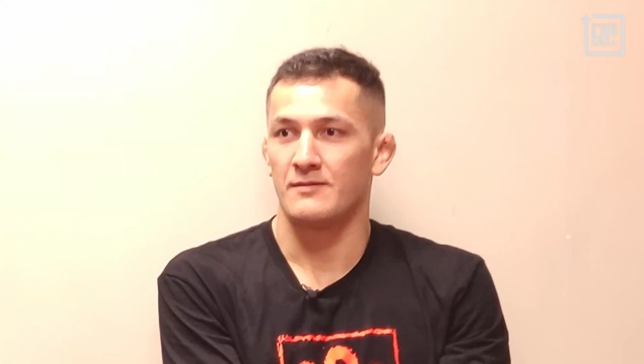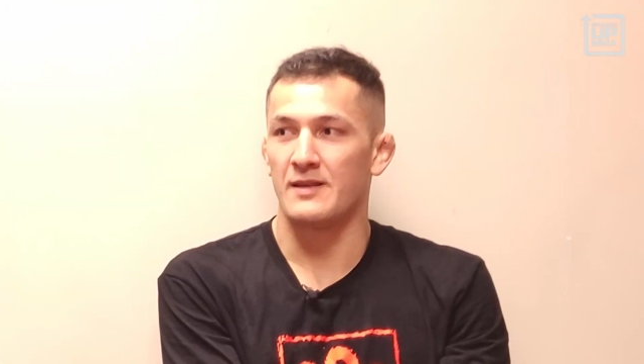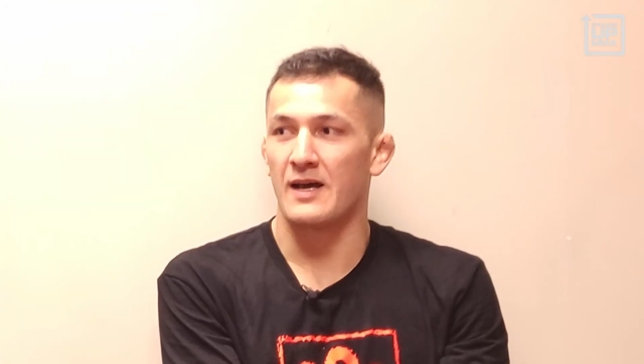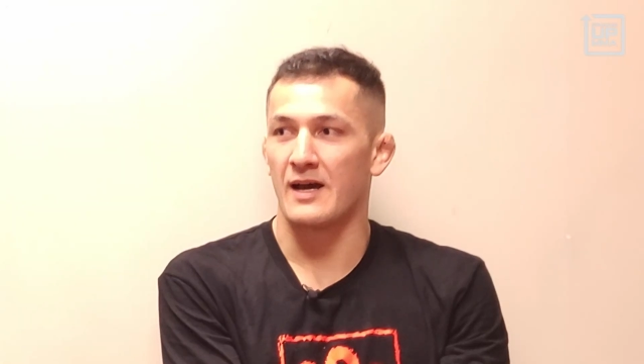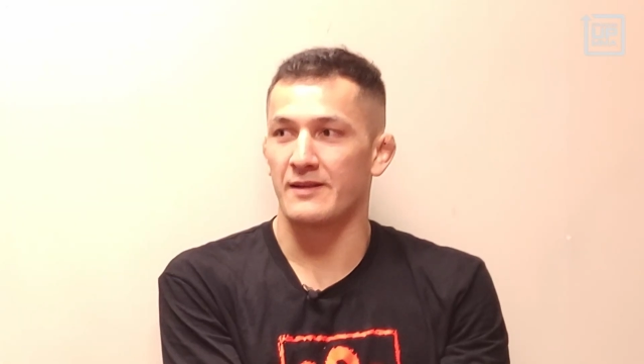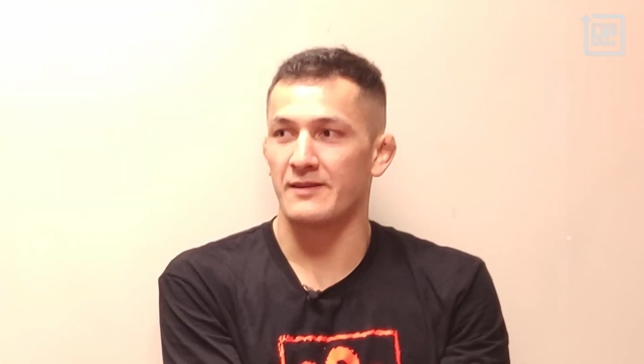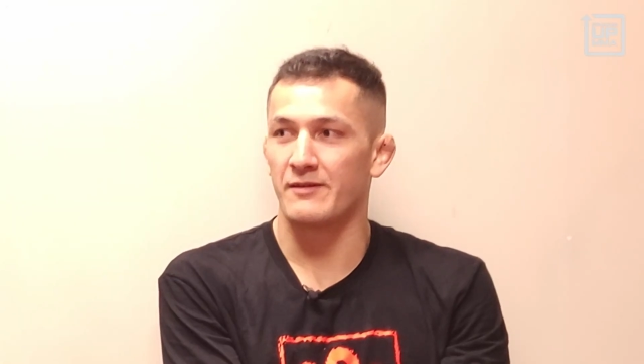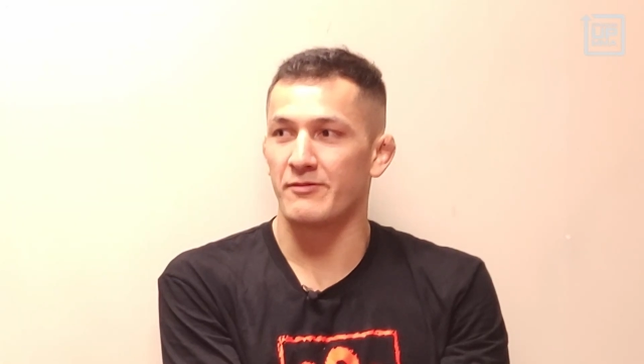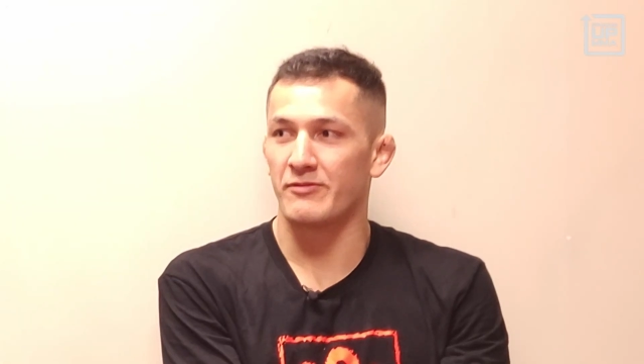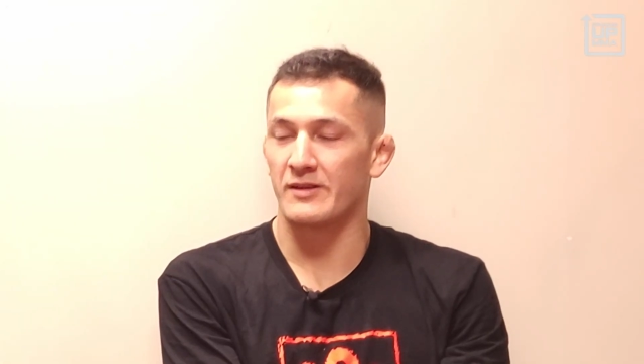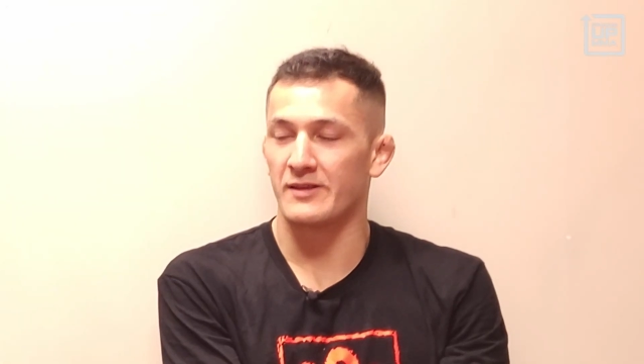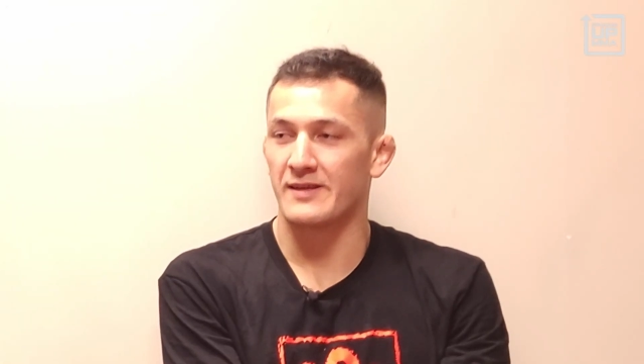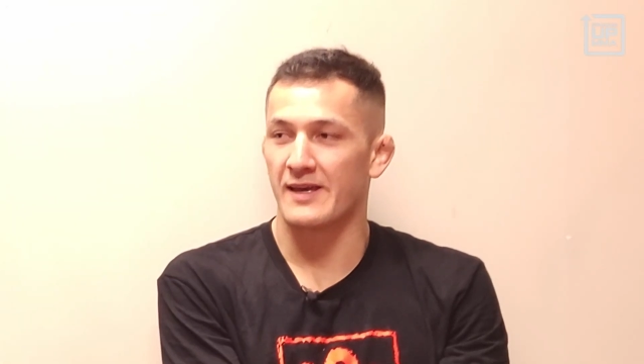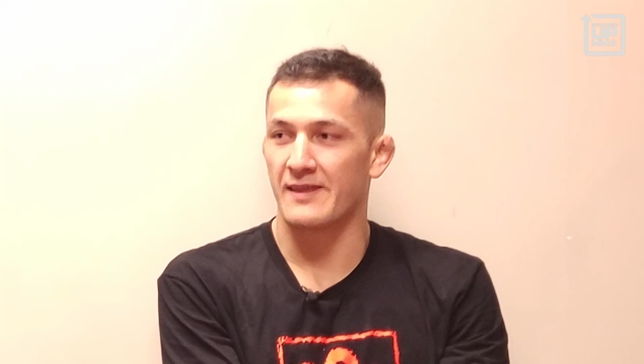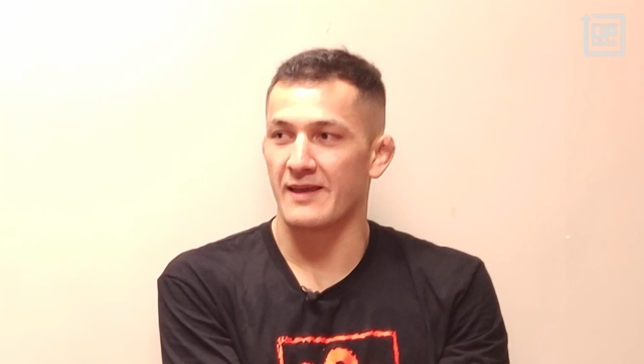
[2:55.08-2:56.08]
No, I
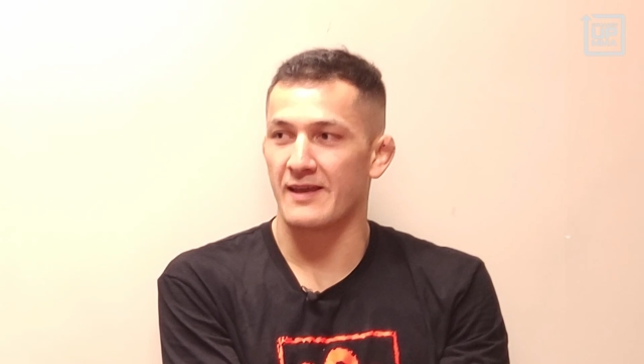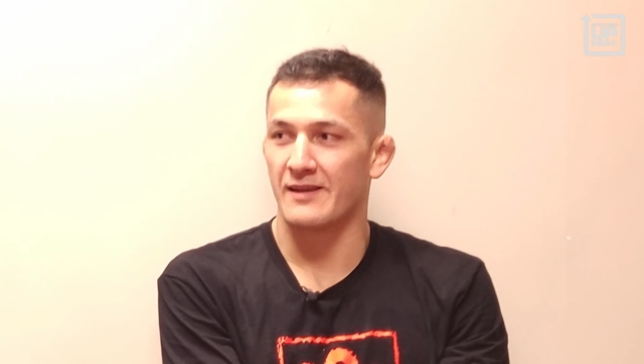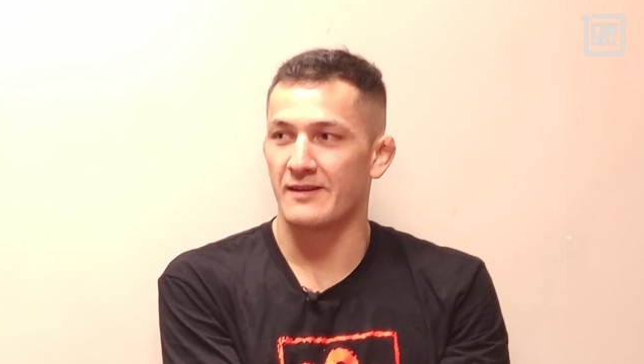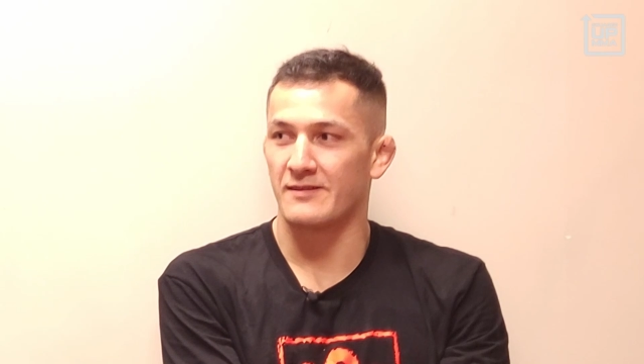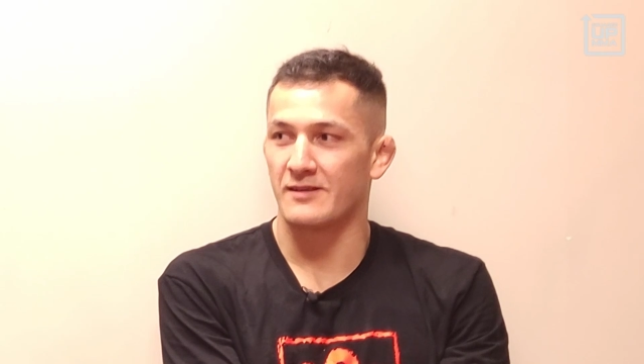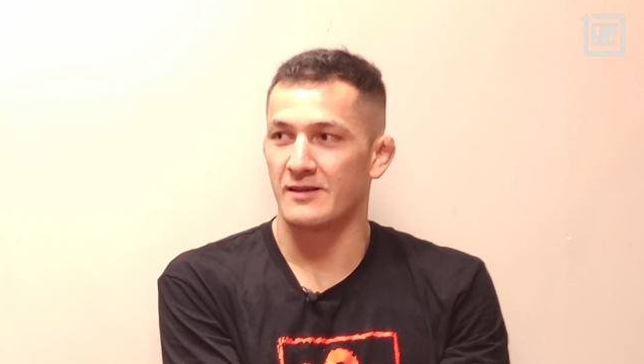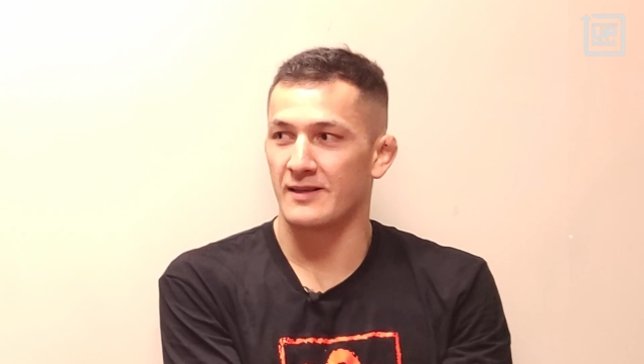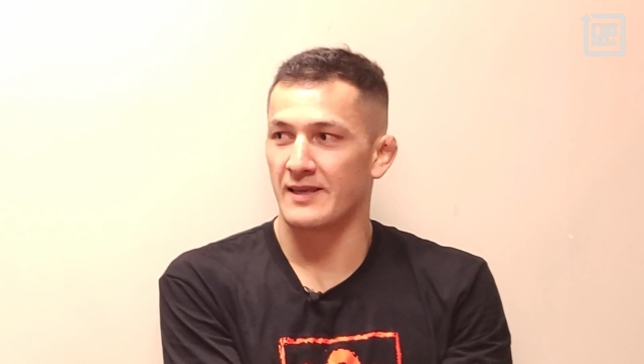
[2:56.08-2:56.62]
definitely take that into